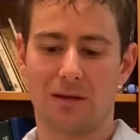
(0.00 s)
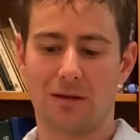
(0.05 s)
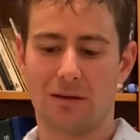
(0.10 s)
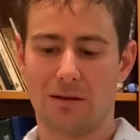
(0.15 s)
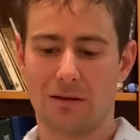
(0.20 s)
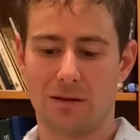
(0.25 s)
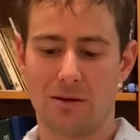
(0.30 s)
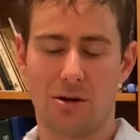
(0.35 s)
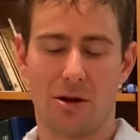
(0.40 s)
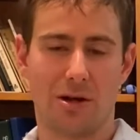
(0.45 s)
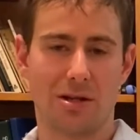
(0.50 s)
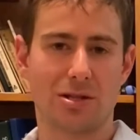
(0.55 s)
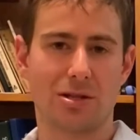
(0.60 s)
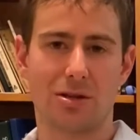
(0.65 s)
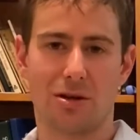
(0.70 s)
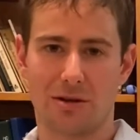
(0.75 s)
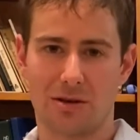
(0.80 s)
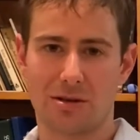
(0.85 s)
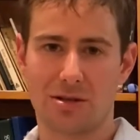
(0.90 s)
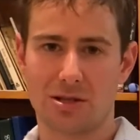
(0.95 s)
It's
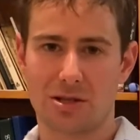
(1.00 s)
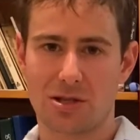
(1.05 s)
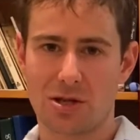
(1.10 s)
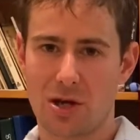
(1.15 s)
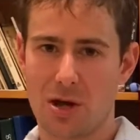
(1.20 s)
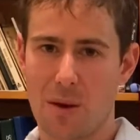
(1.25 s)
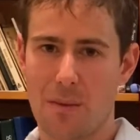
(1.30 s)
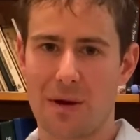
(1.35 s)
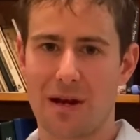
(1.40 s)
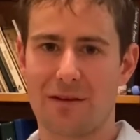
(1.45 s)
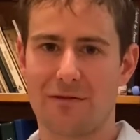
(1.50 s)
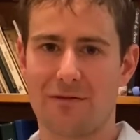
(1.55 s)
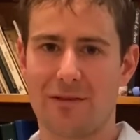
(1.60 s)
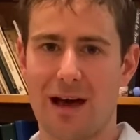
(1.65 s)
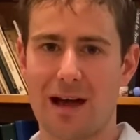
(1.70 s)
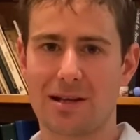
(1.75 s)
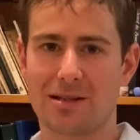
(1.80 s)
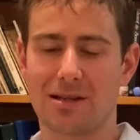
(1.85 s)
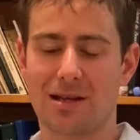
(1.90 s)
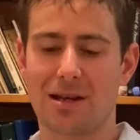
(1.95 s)
not the determining
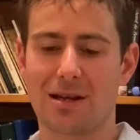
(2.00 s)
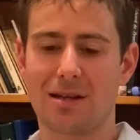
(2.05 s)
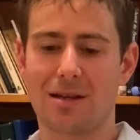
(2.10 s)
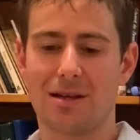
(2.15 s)
factor.